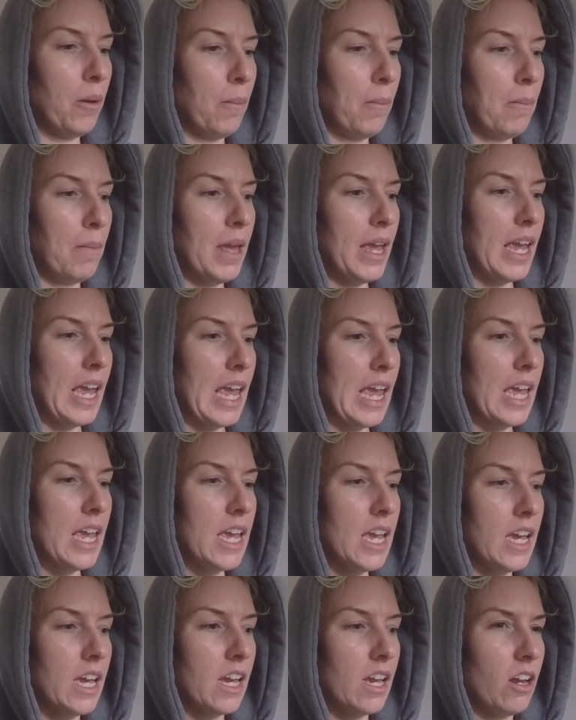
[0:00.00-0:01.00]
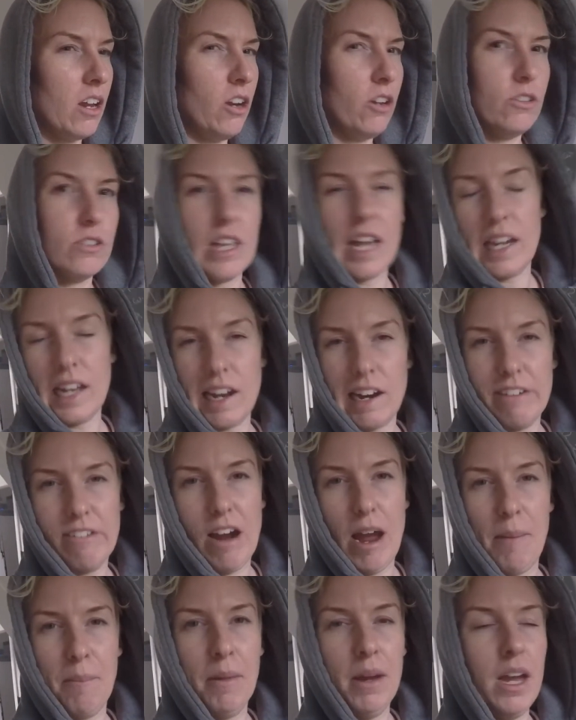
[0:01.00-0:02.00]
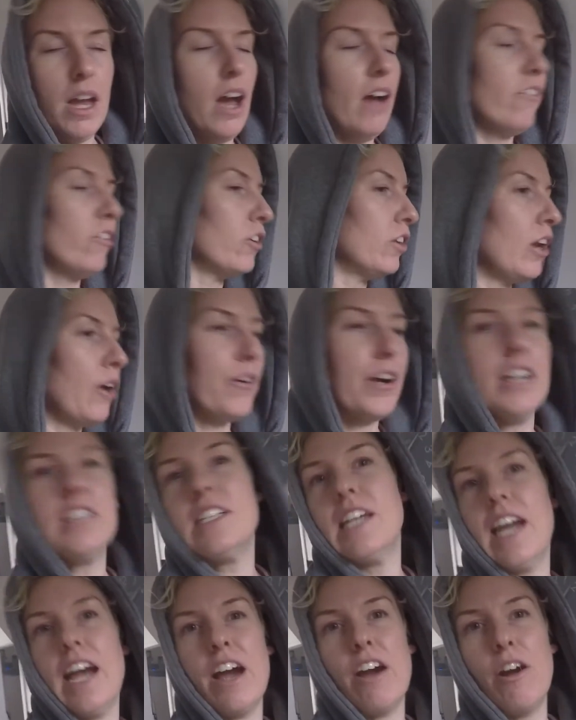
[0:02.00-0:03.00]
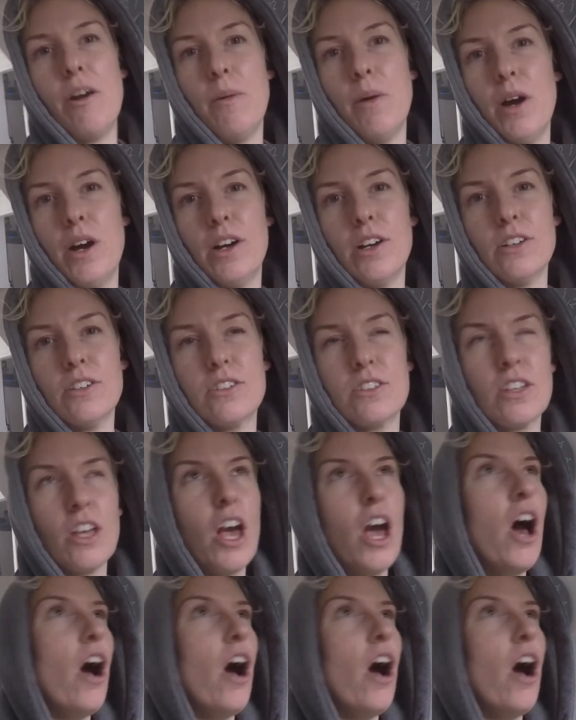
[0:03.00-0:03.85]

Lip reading: me lose that kilogram. Got no idea how it works.